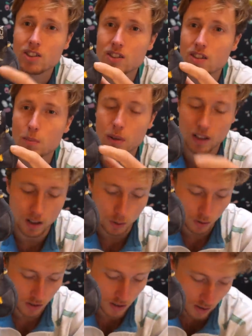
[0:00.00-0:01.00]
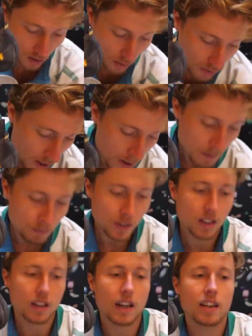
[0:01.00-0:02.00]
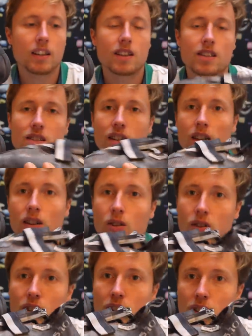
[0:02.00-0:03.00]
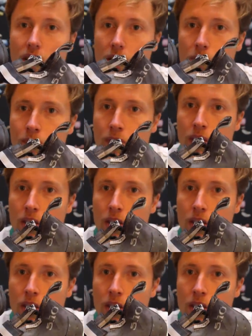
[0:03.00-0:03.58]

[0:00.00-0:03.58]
simply close this off like it is done on the team,